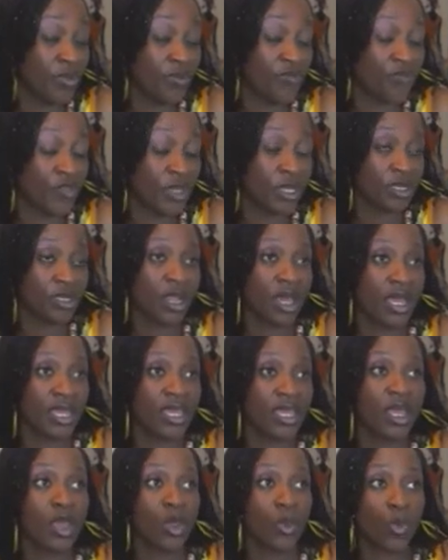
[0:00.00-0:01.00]
we feel
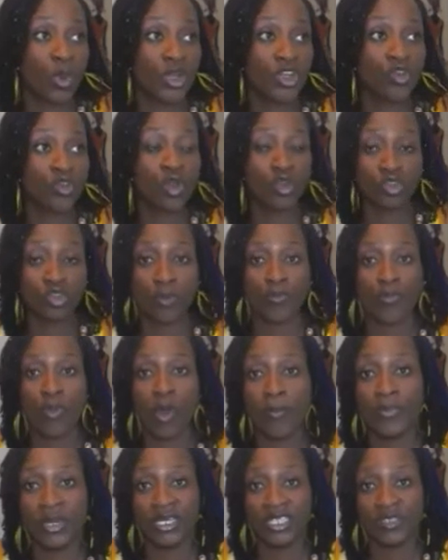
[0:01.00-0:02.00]
like when you go to a
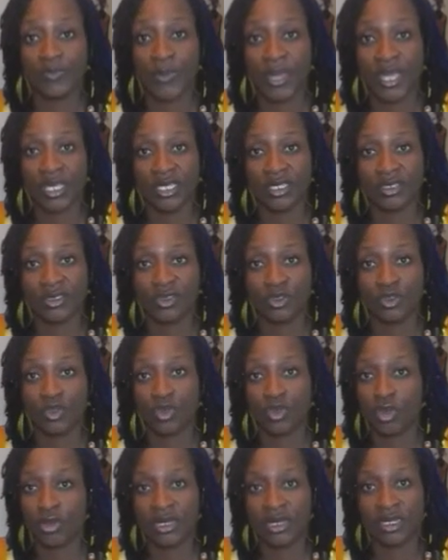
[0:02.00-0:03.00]
public space,
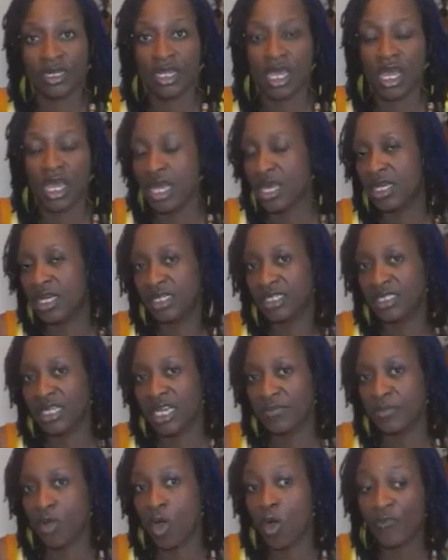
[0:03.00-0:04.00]
you're not heard,
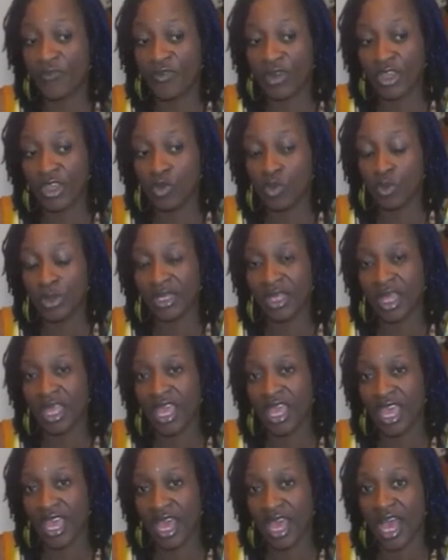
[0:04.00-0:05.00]
and hopefully you will
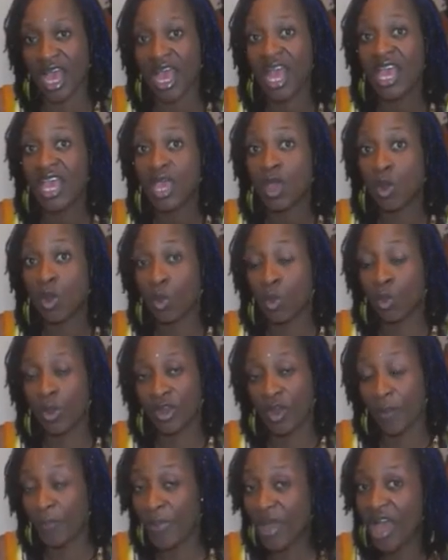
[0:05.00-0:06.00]
hear,
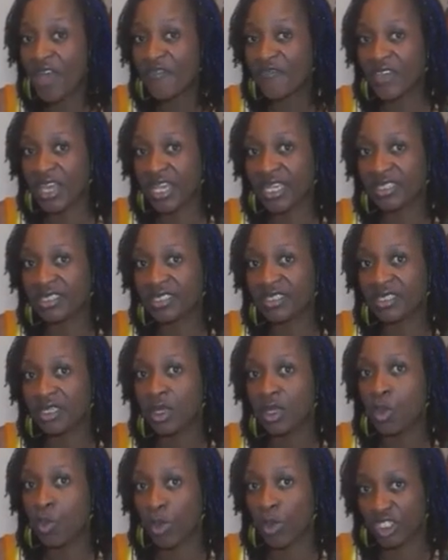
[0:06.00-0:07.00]
we're not perfect,
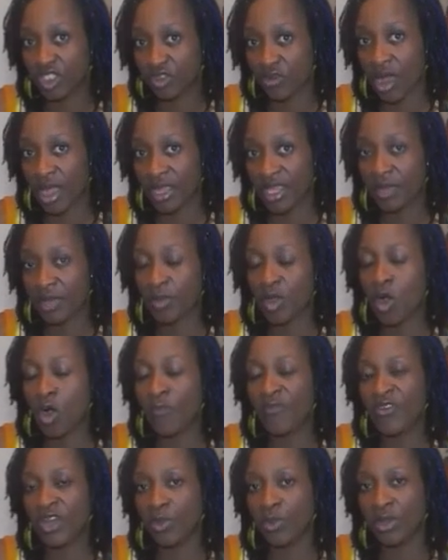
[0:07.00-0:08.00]
we're trying, but
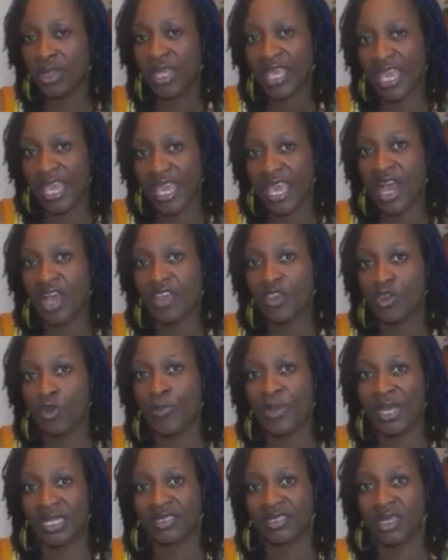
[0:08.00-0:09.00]
hopefully we'll hear you
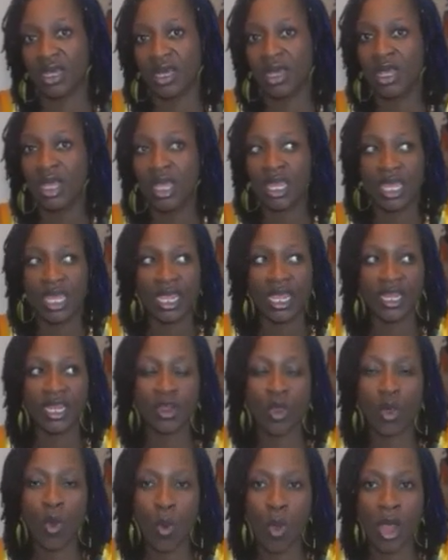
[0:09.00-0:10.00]
better in
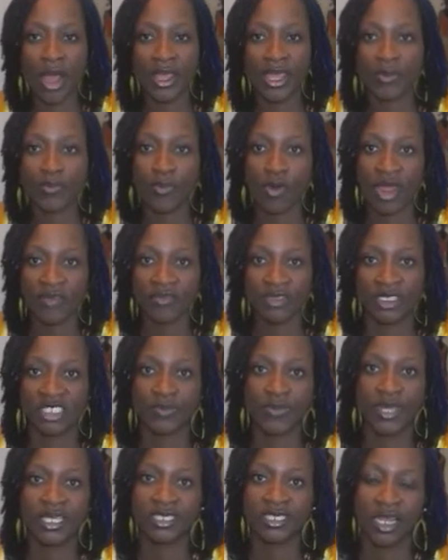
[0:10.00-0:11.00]
a quiet private
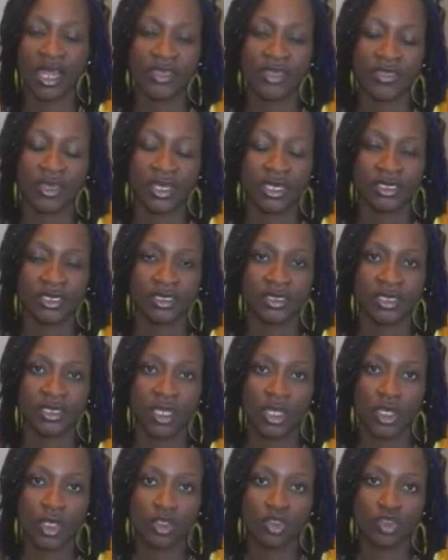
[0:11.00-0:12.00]
space like this.
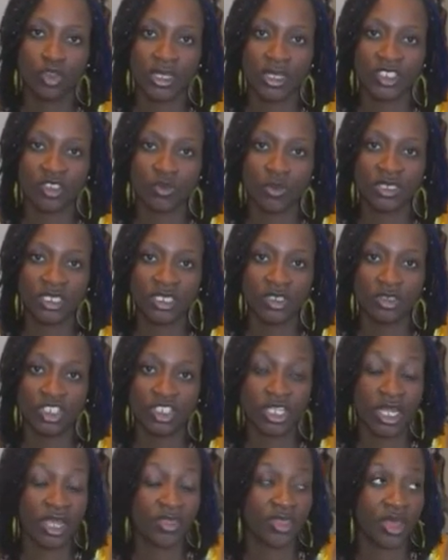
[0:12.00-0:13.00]
So I just wanted to
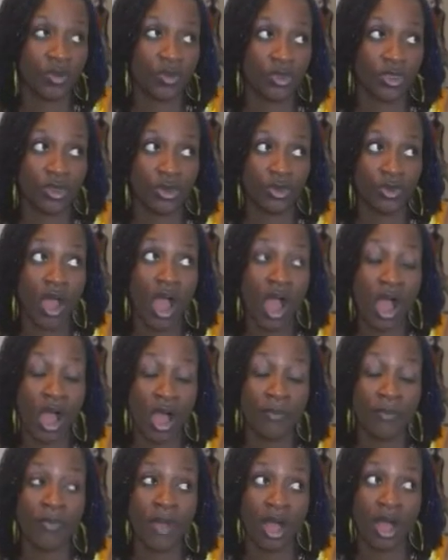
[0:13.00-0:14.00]
share that with you,
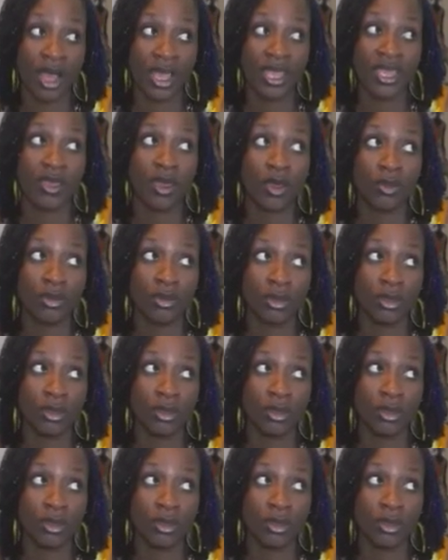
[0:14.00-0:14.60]
my